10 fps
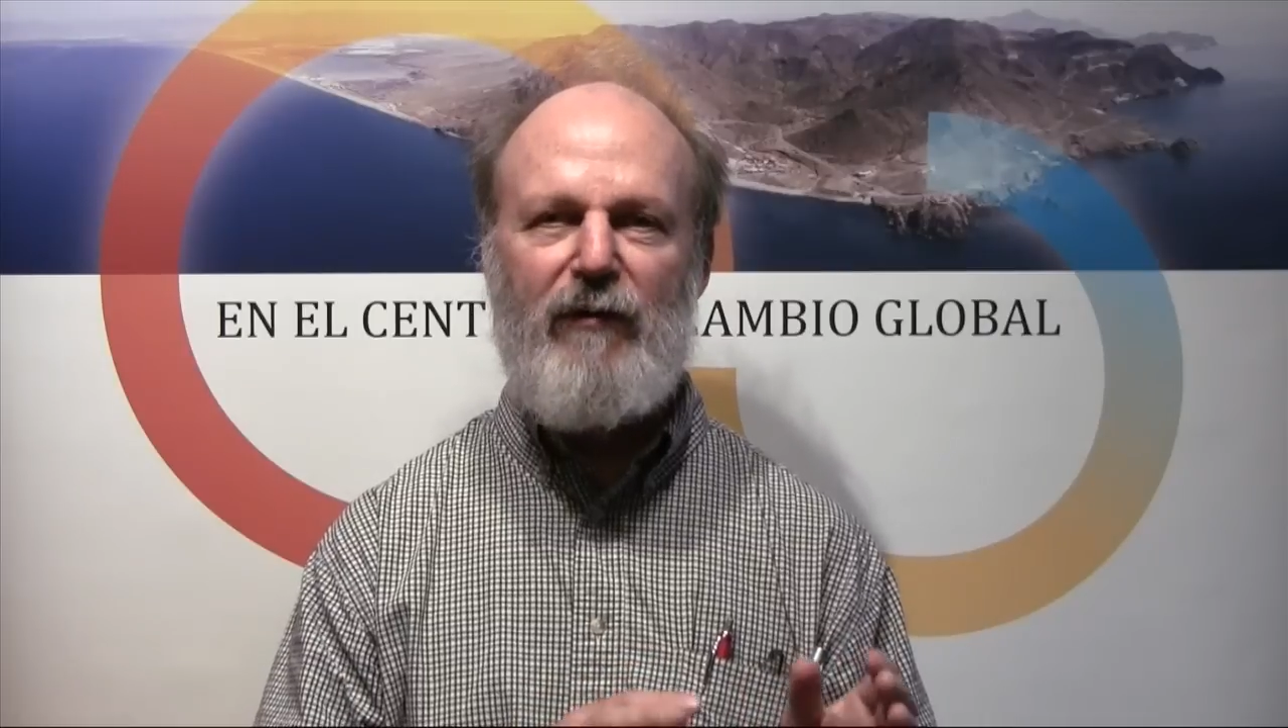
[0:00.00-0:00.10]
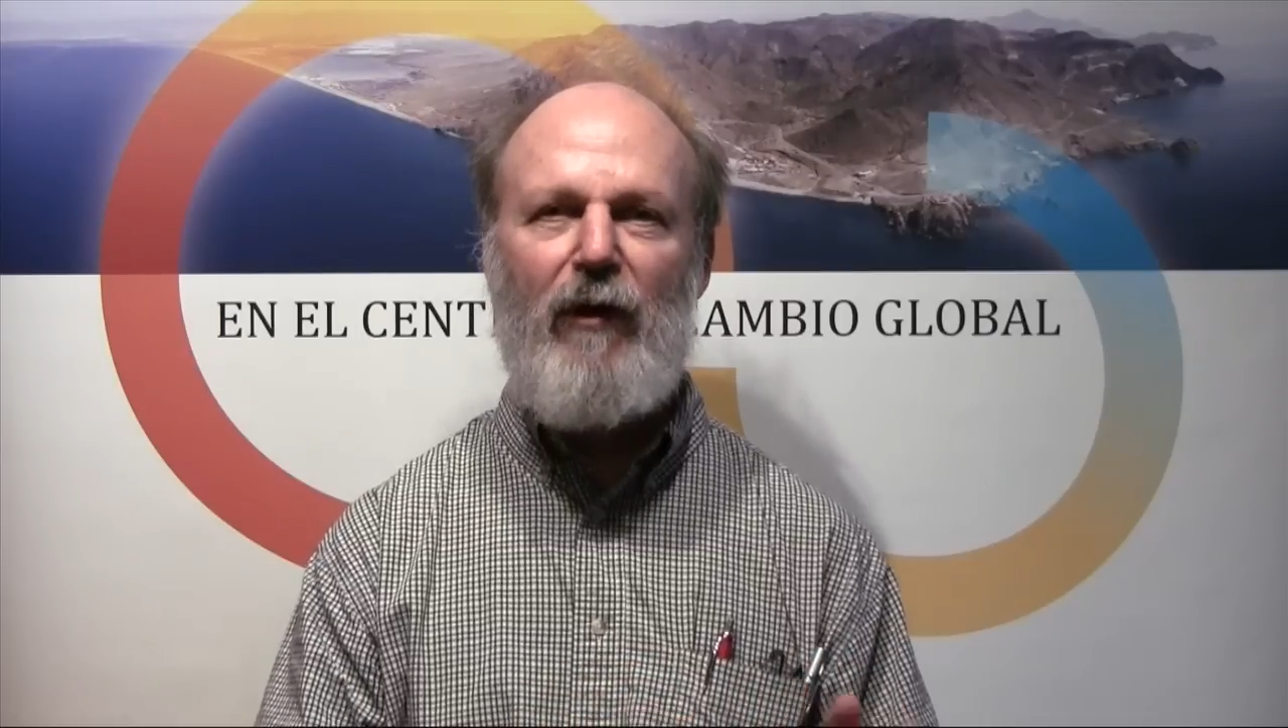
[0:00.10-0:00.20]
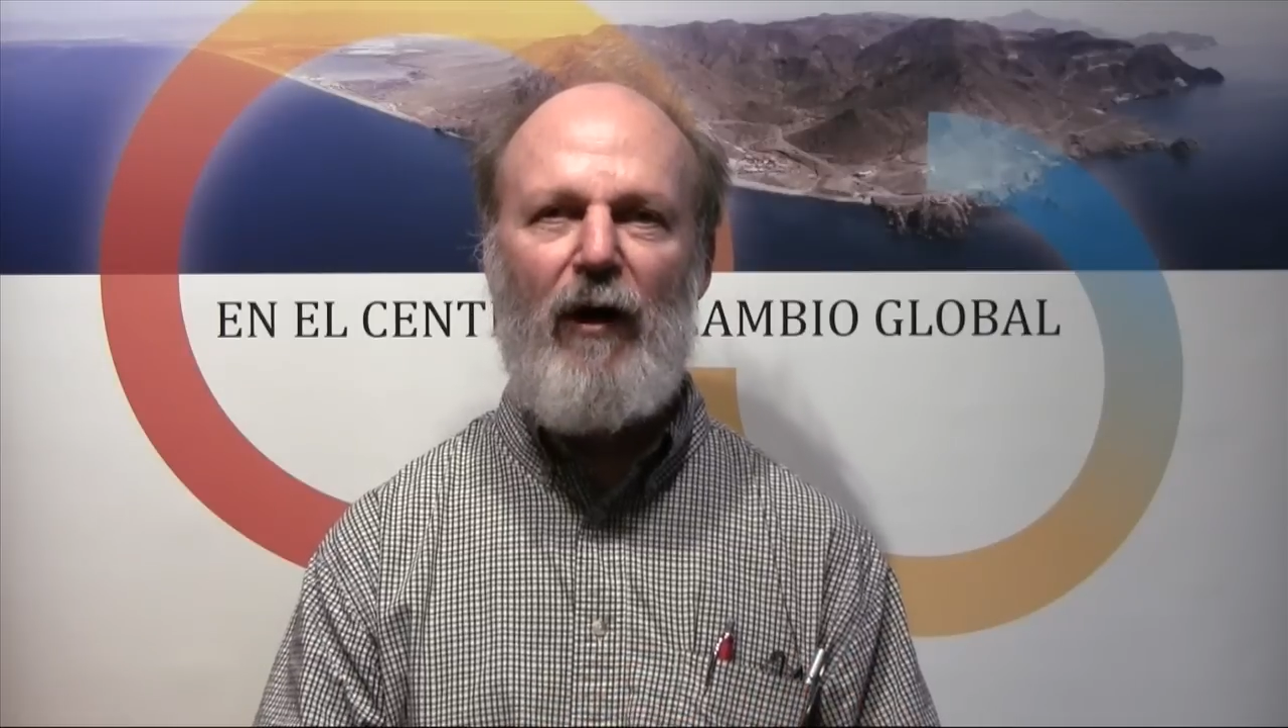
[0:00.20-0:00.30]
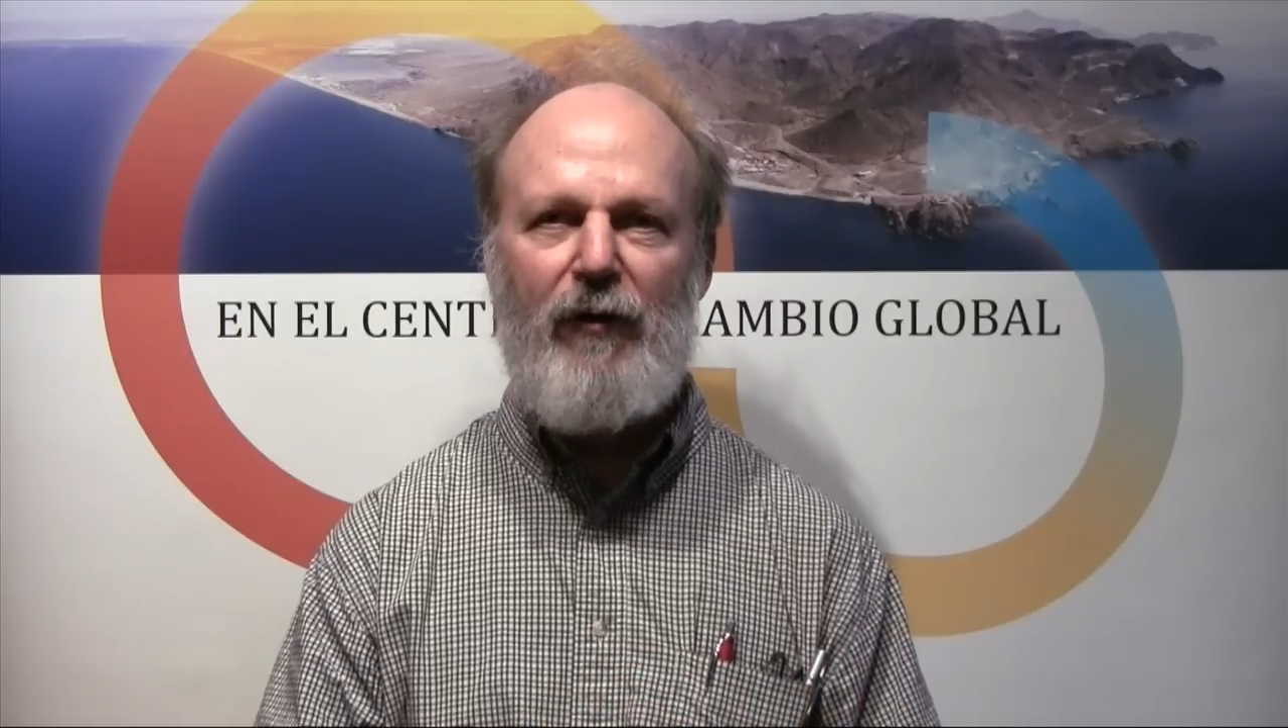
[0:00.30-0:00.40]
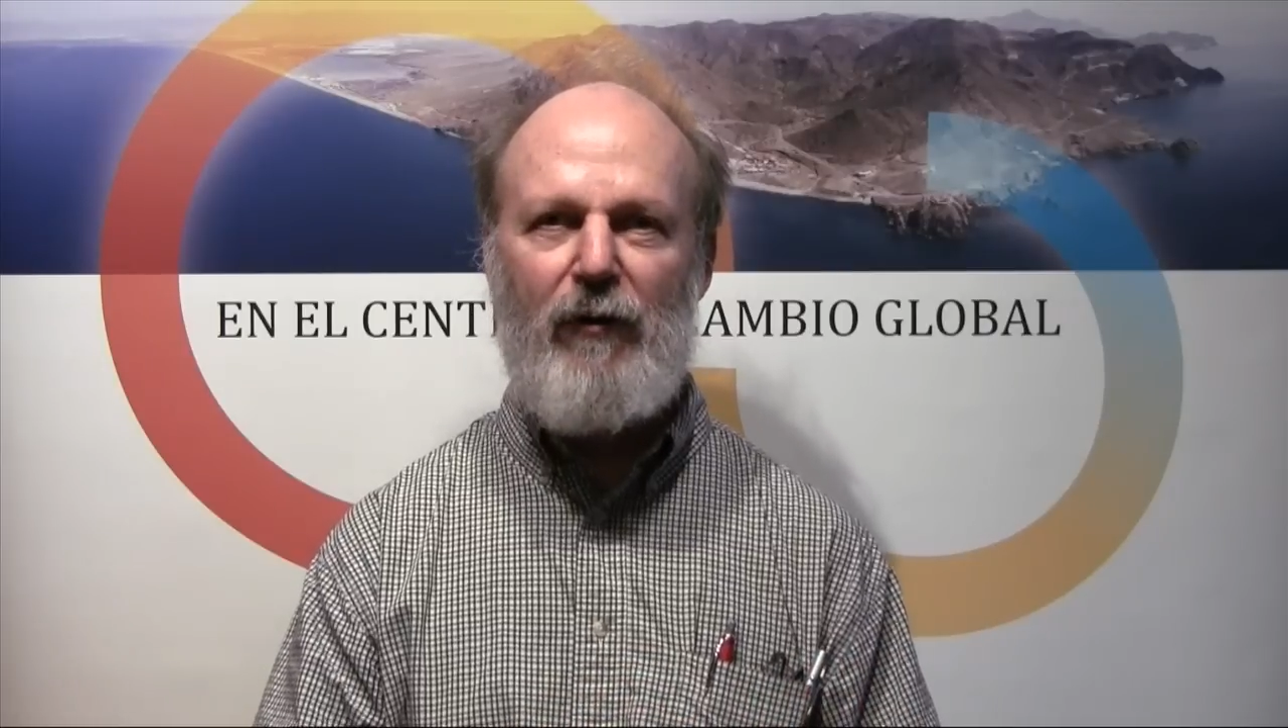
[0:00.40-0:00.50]

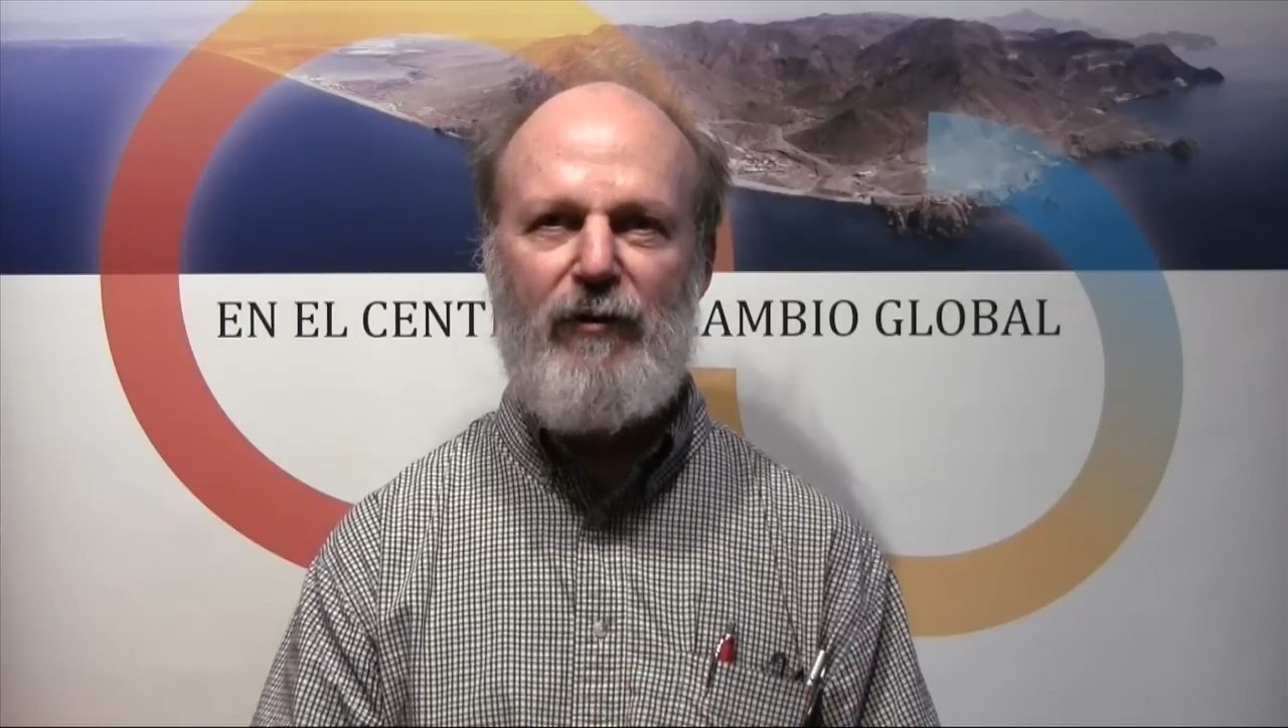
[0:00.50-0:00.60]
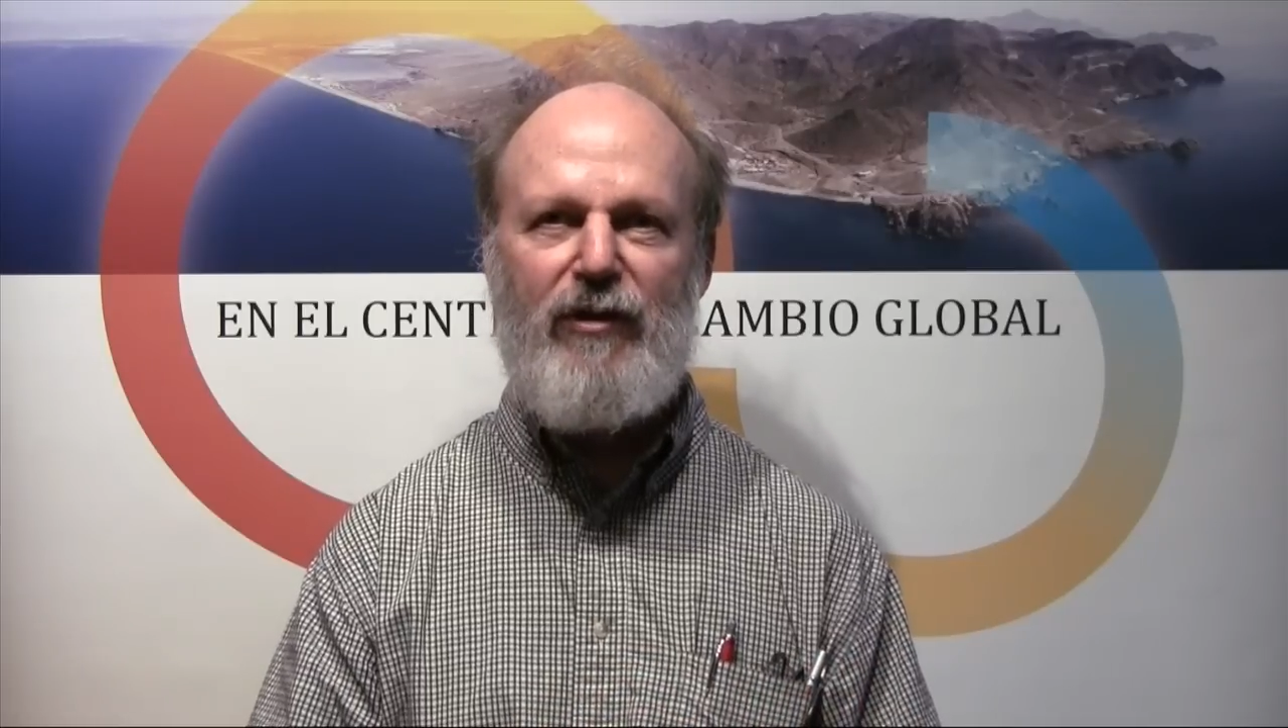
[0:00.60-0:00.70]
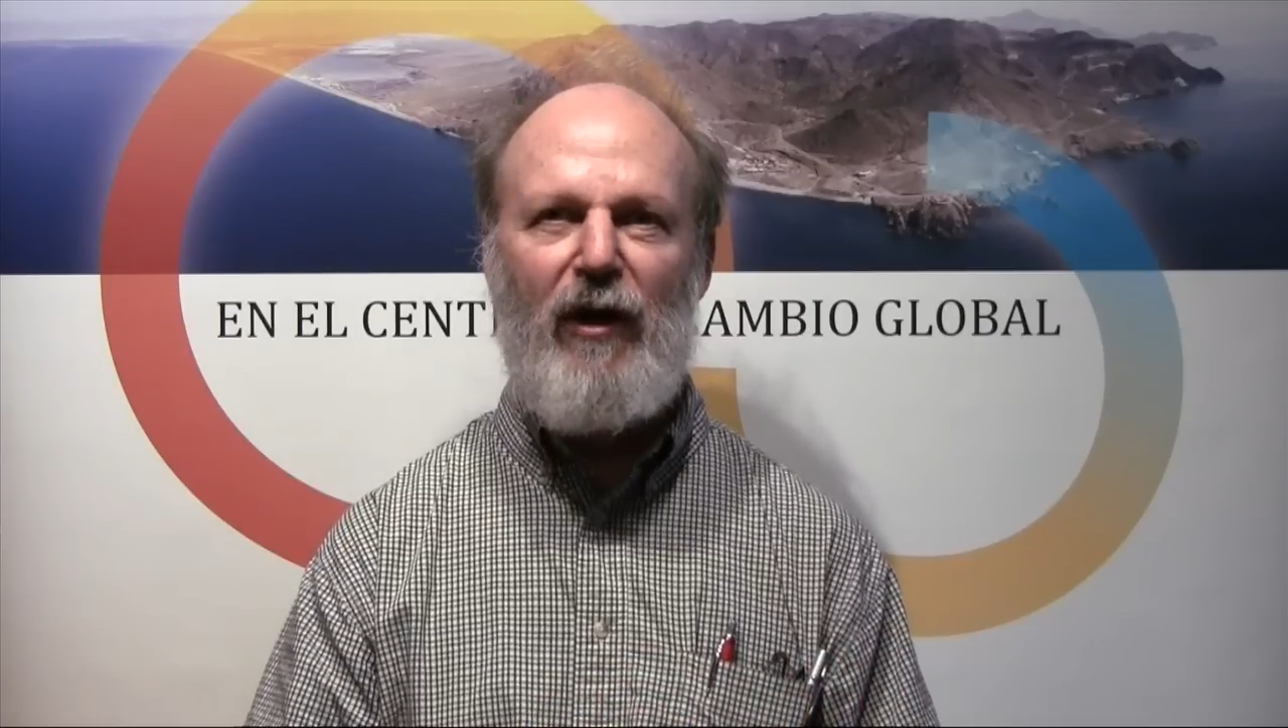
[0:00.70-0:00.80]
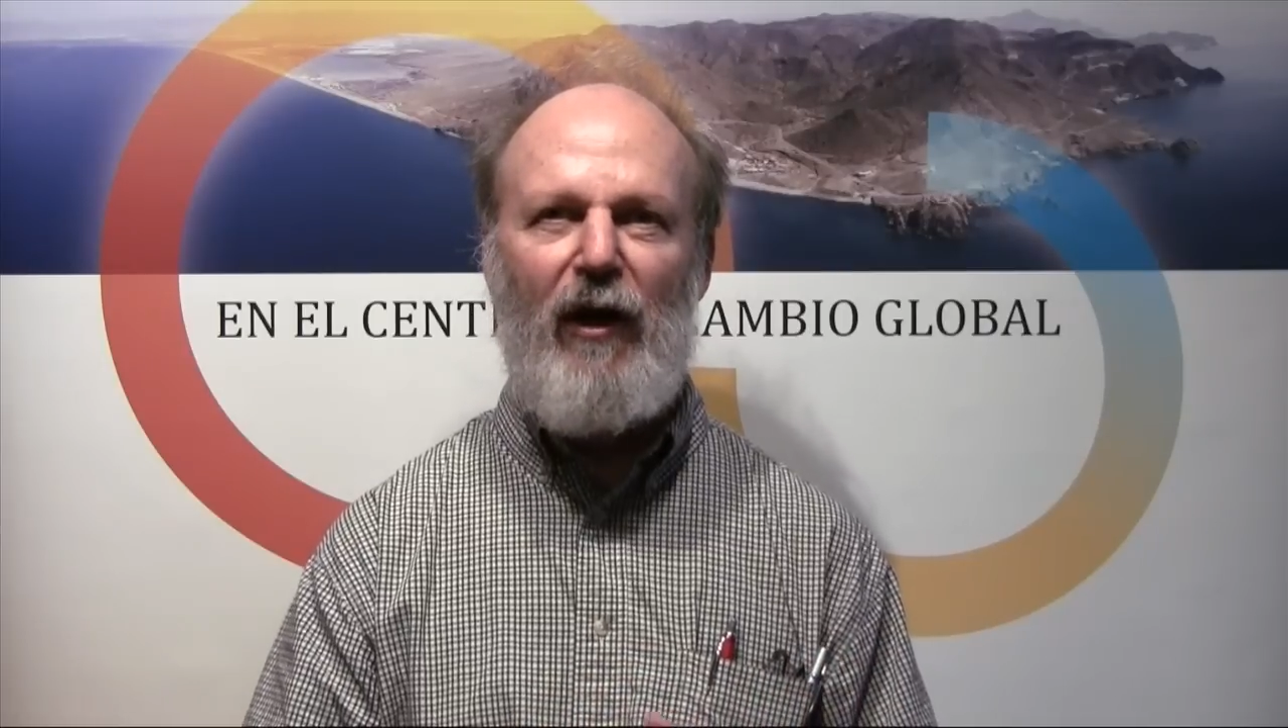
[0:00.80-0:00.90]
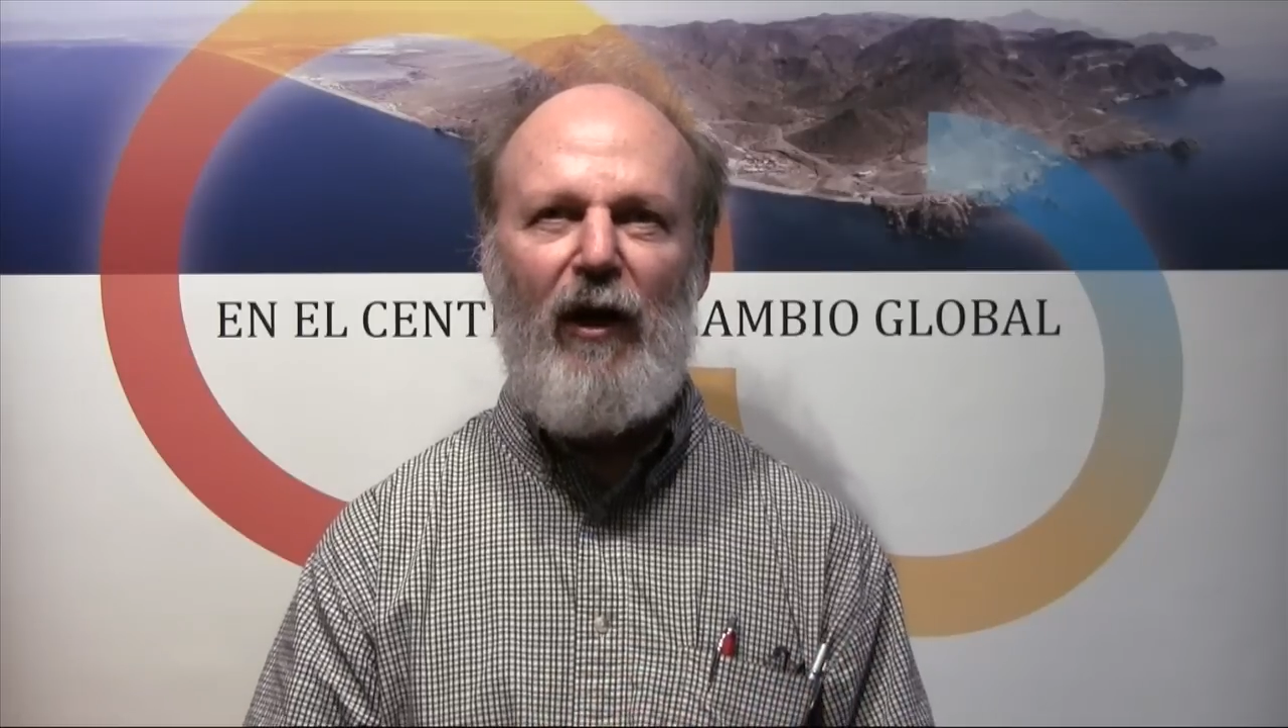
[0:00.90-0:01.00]
of hunters